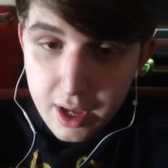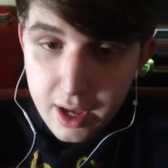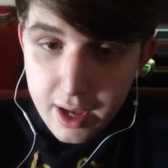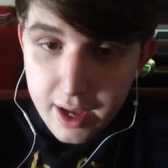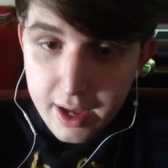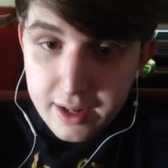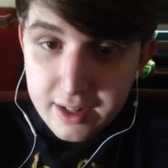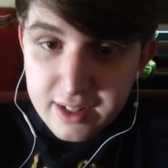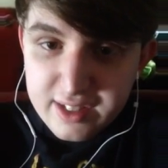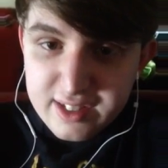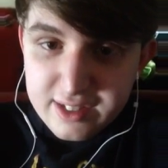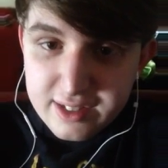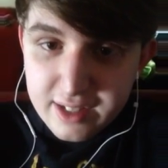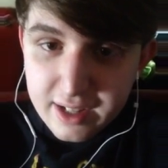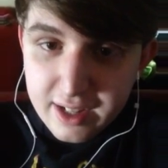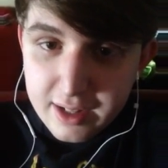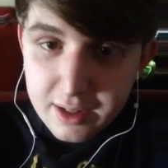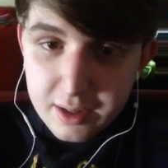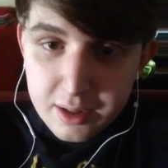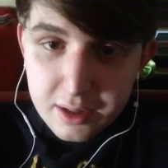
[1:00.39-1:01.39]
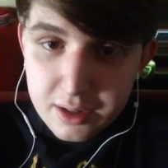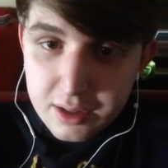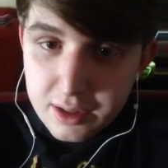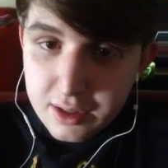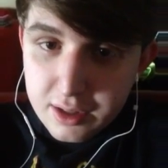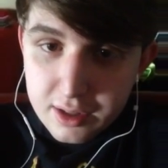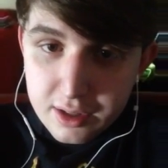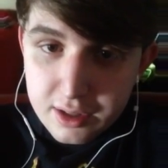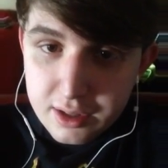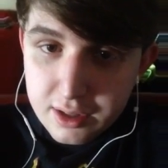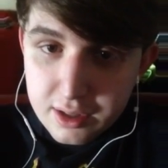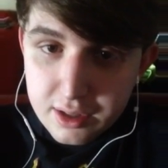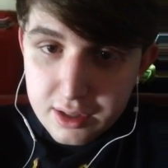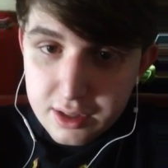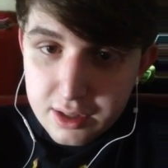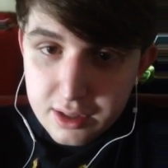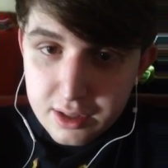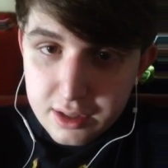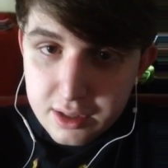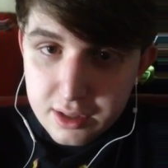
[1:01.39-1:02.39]
and it's not
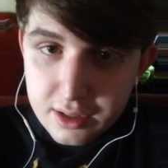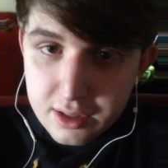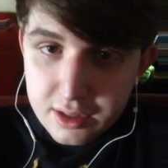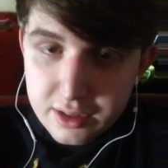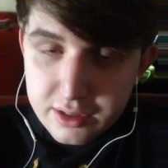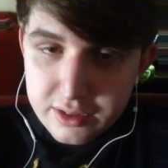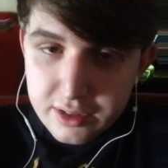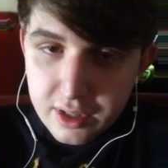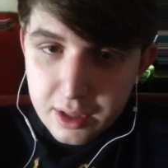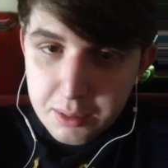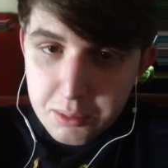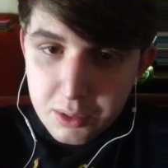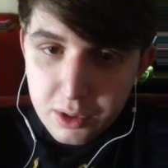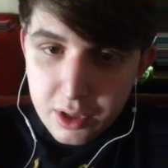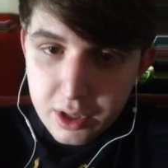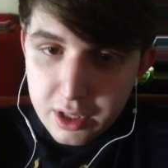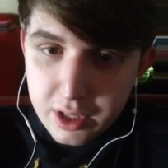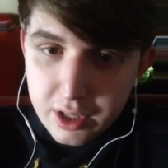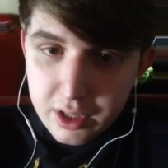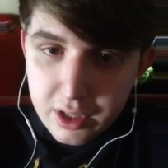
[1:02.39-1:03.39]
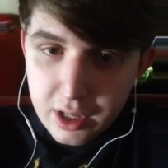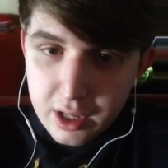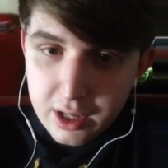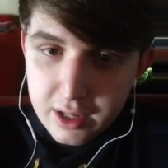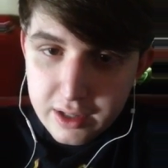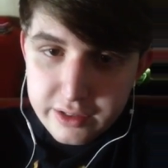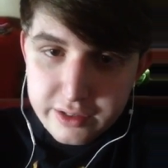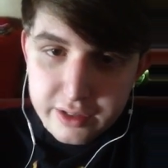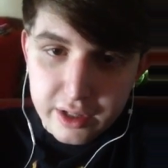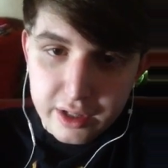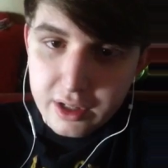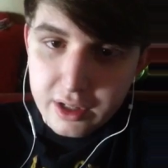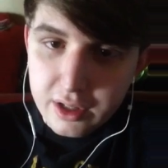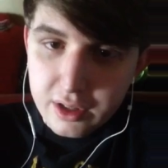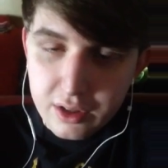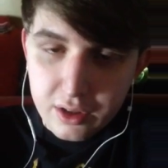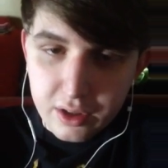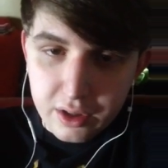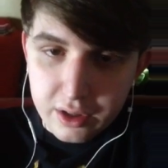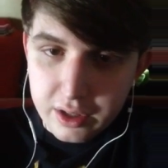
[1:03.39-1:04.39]
it's not pretty it's
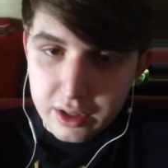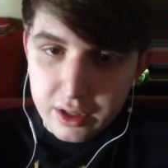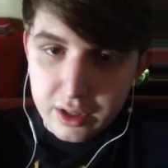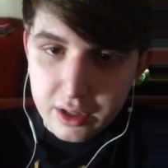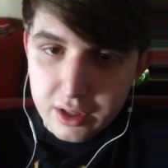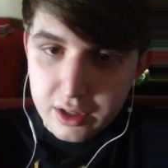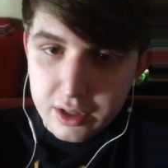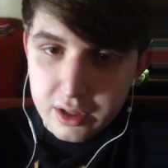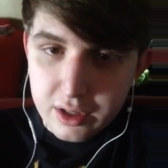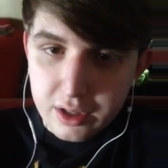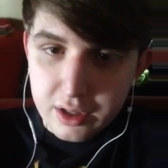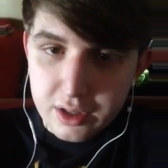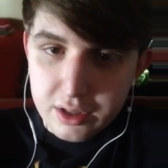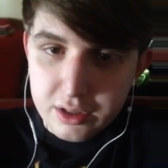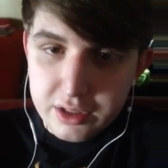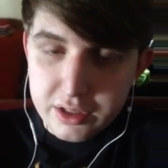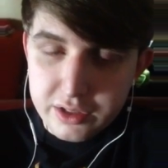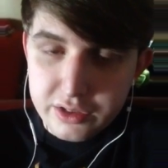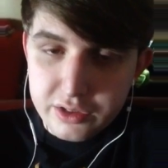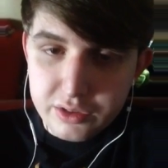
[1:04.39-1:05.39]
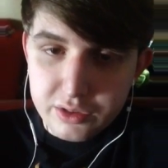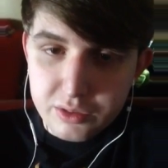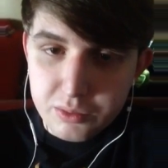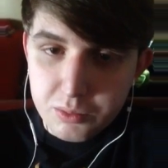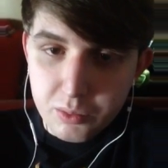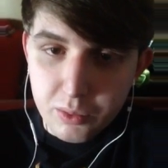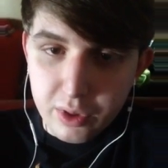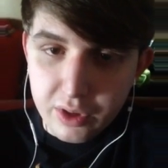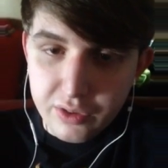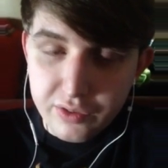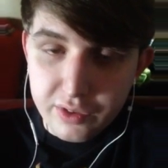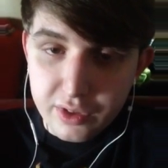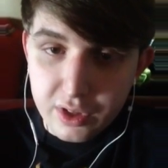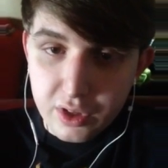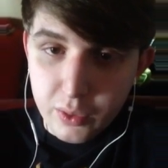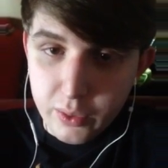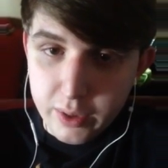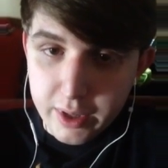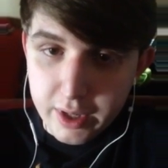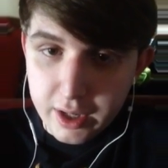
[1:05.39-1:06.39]
good looking you're just wasting
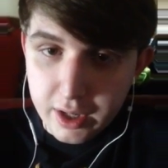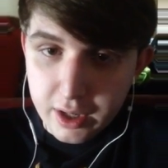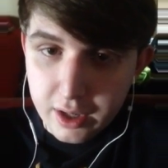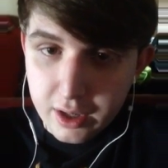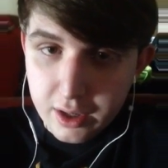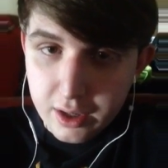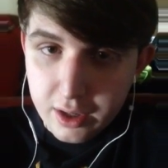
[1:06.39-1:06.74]
away